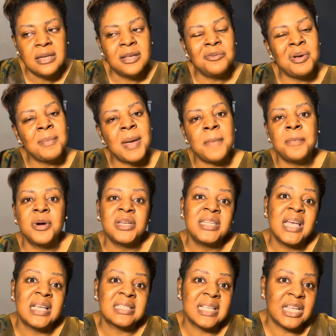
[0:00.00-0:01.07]
and when my
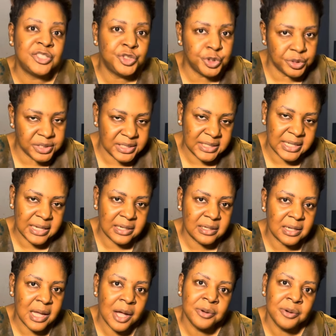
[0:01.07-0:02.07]
body has adjusted